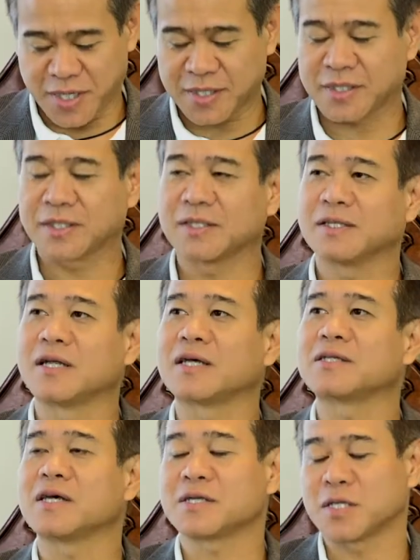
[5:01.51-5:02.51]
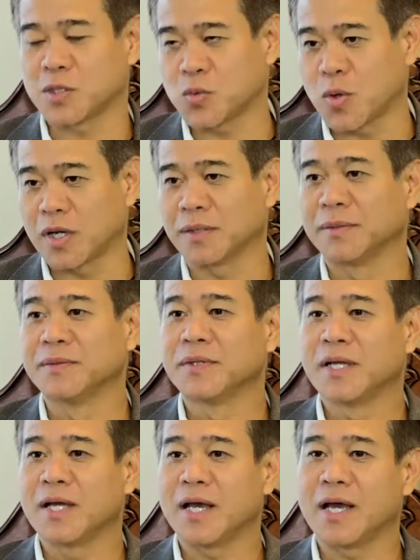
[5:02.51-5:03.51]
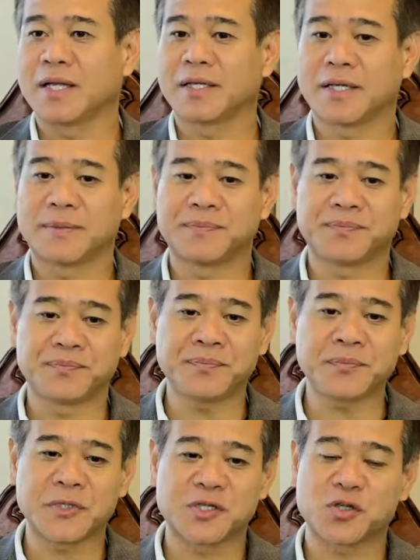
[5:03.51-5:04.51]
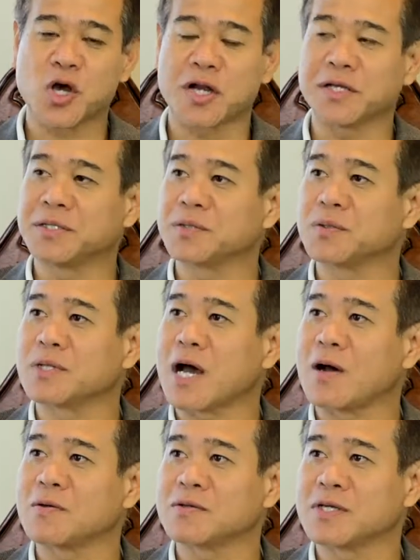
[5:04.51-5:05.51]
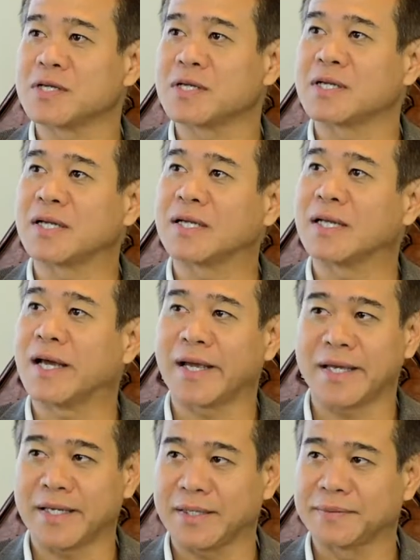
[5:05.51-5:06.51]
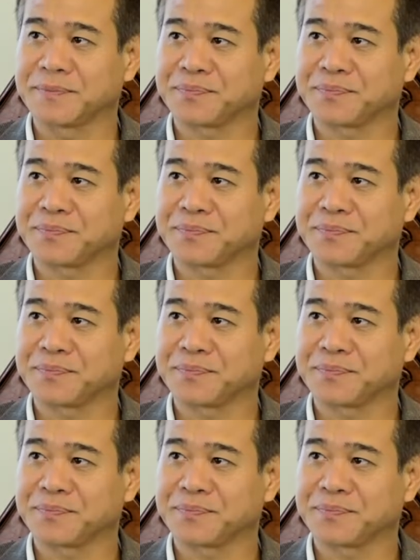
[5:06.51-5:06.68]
yes, that is one. And start in 2008,